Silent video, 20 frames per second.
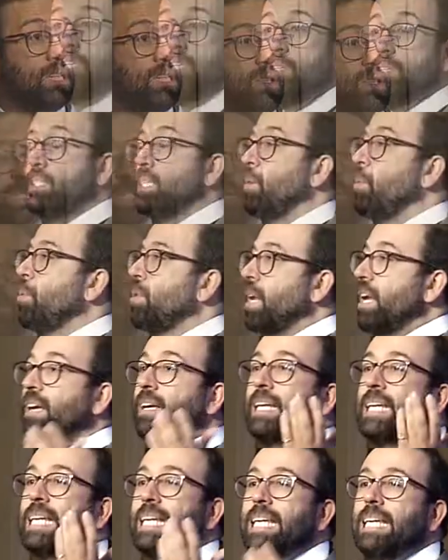In the same way that I
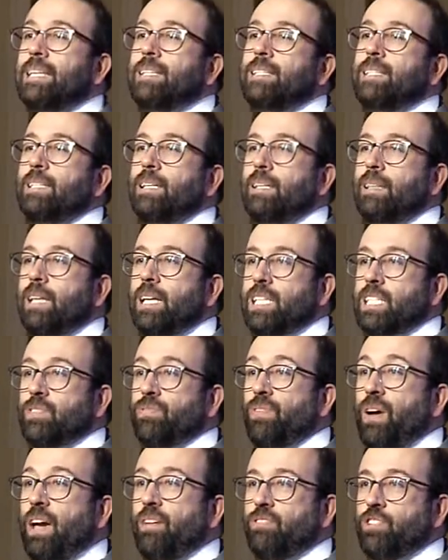could easily list
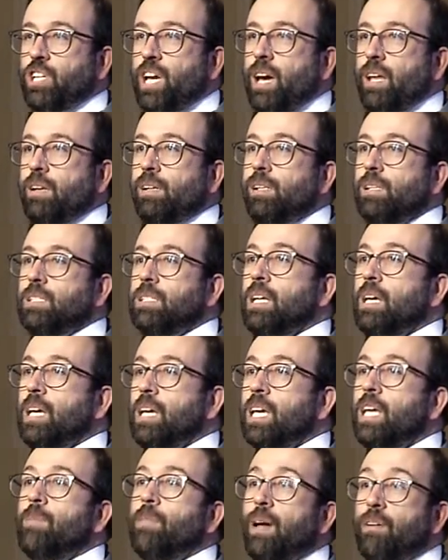five channels
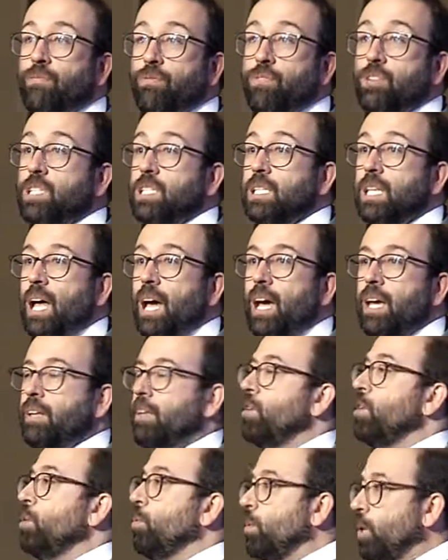in my first slide
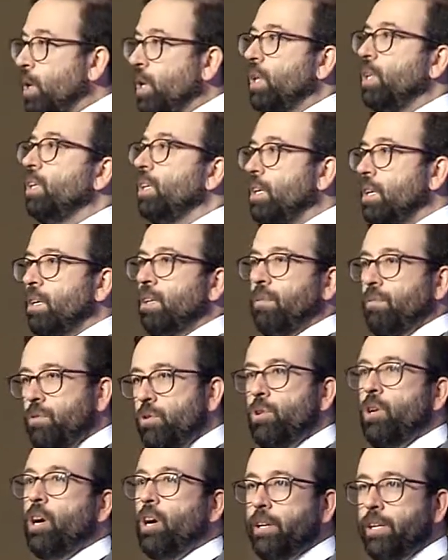and you all
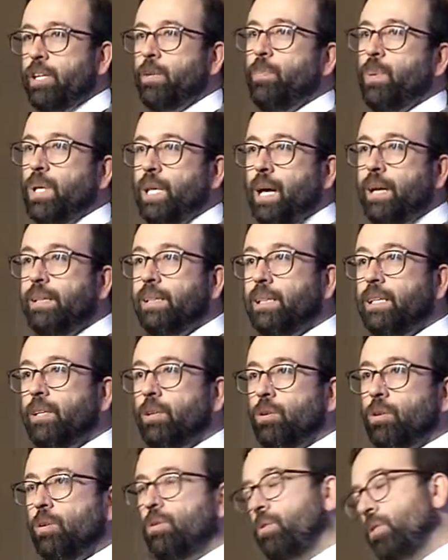nodded politely
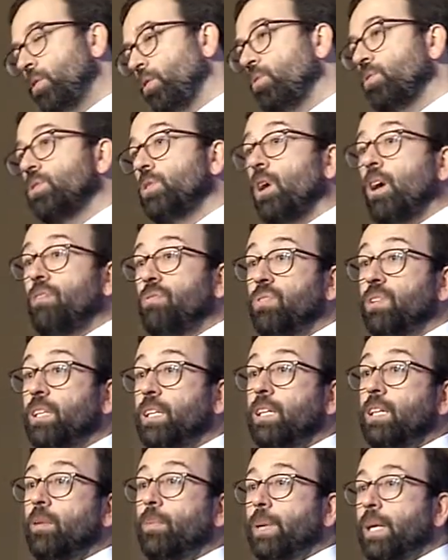or dozed off a
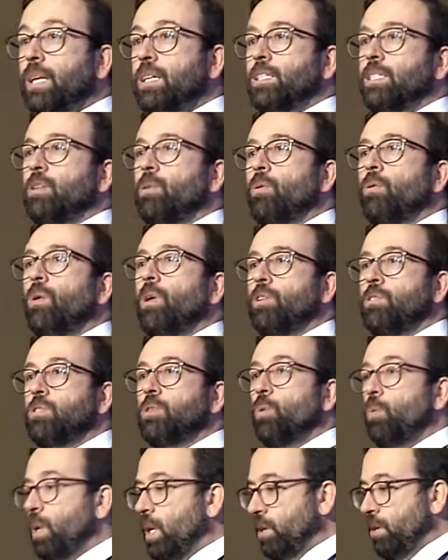little because they were all
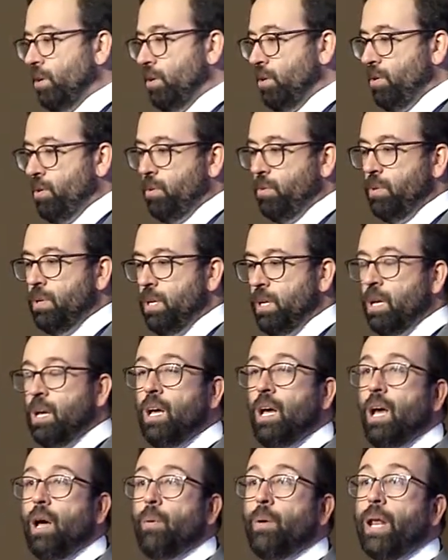so well known.
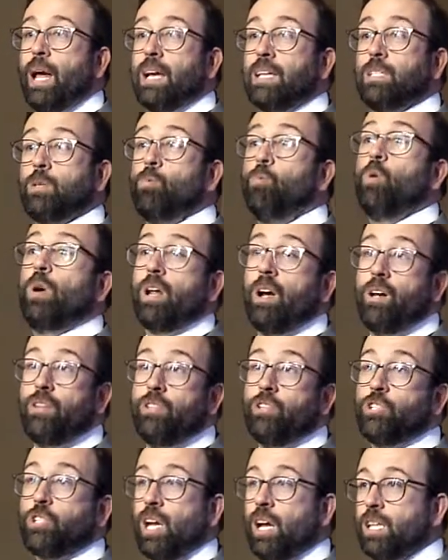I want to ask what are
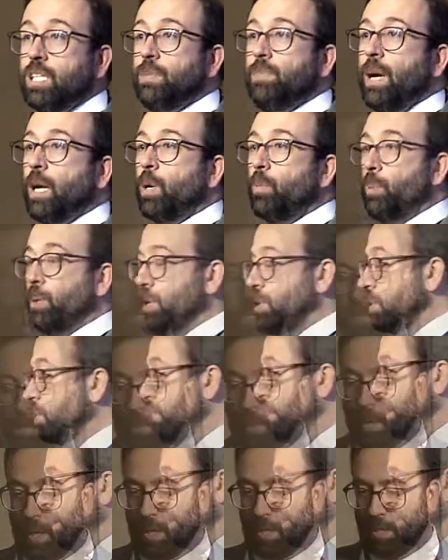the channels of macroprudential
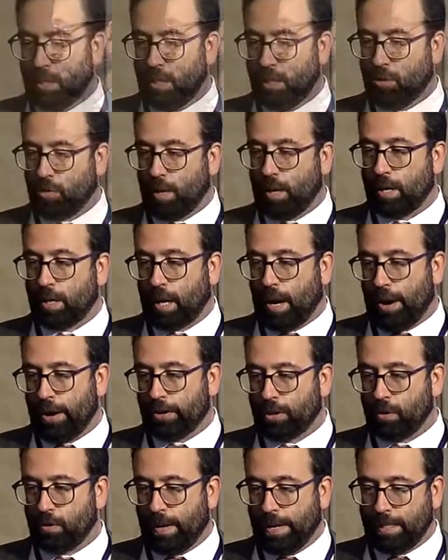policy, try to
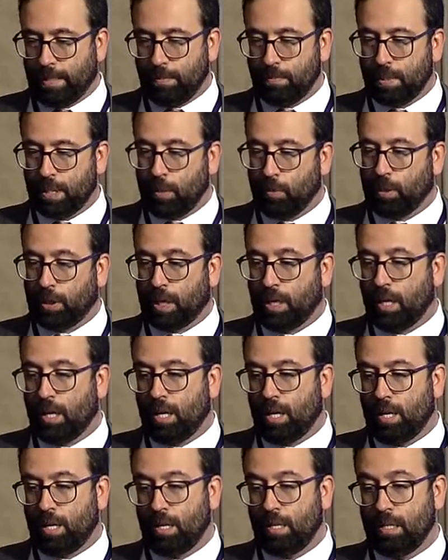characterize them, see what they
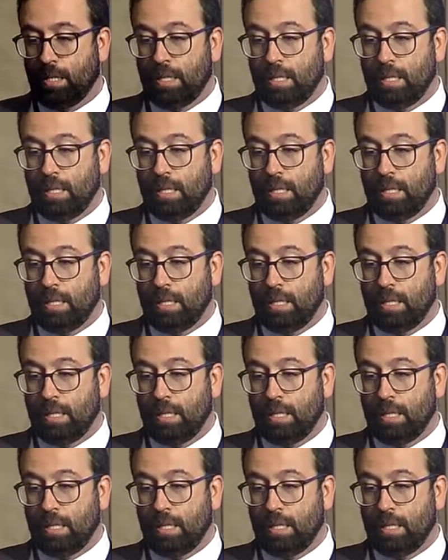are.